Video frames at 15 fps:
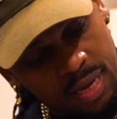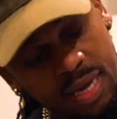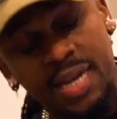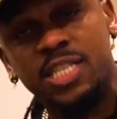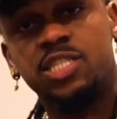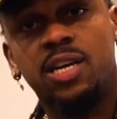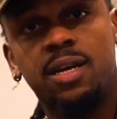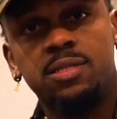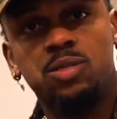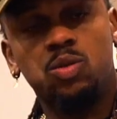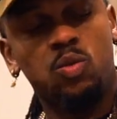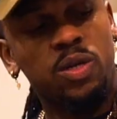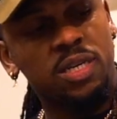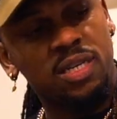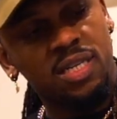get a chance to
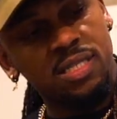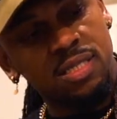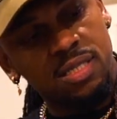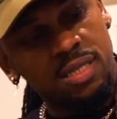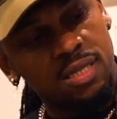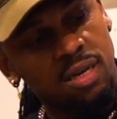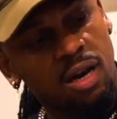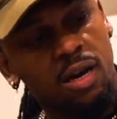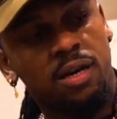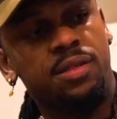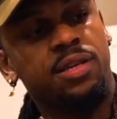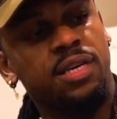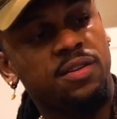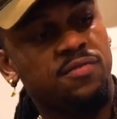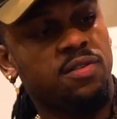win this, all
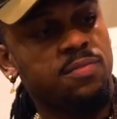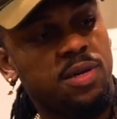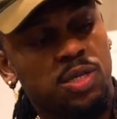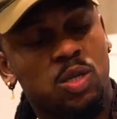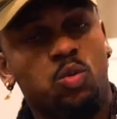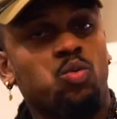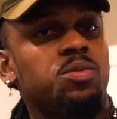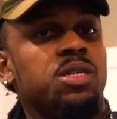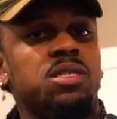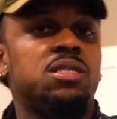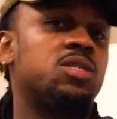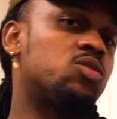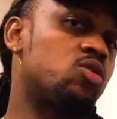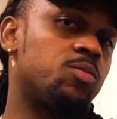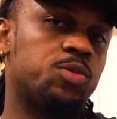the information will be in the
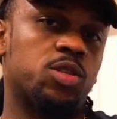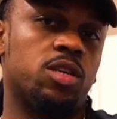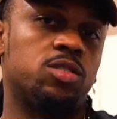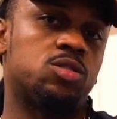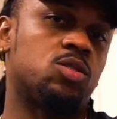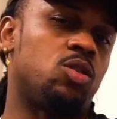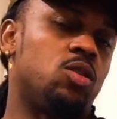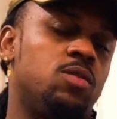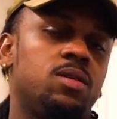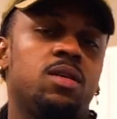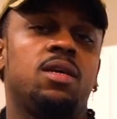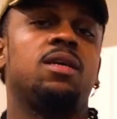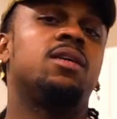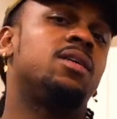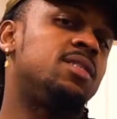description. So
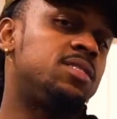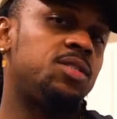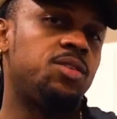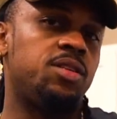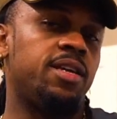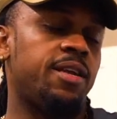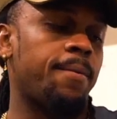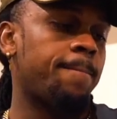see you then.